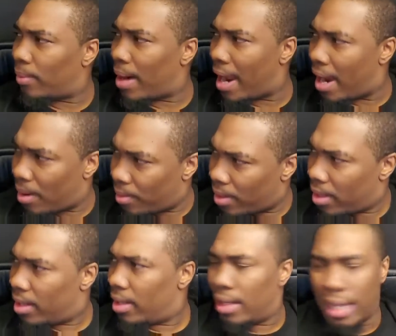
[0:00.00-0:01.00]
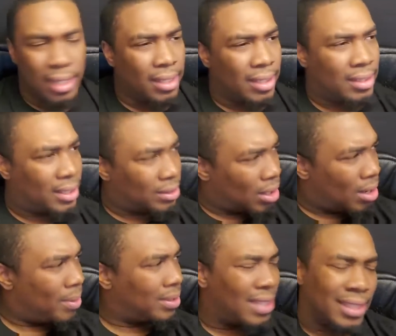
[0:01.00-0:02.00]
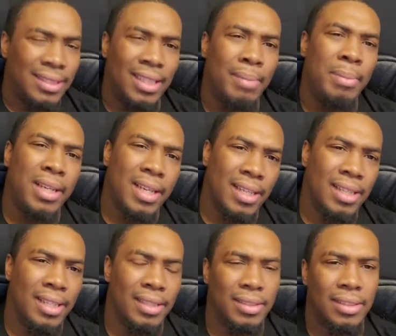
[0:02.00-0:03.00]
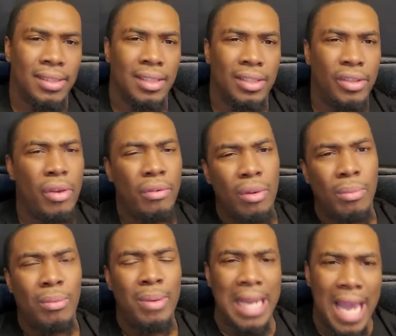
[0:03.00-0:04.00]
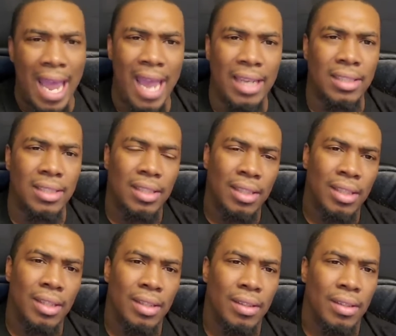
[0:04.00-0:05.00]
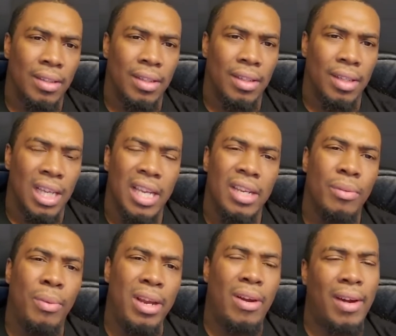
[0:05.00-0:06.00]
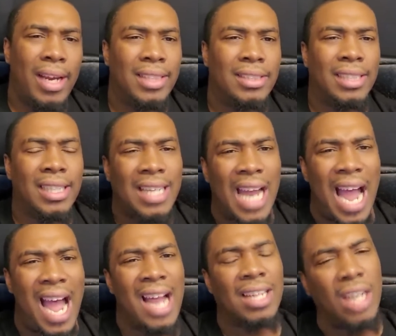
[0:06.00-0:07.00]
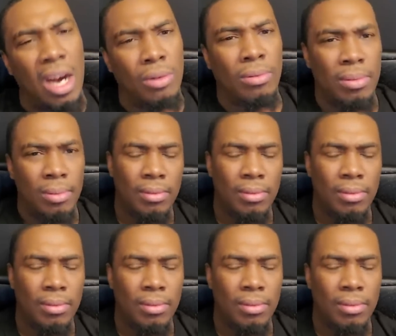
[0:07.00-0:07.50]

around and just always. I said, because, do you know where we at? We are in Chicago.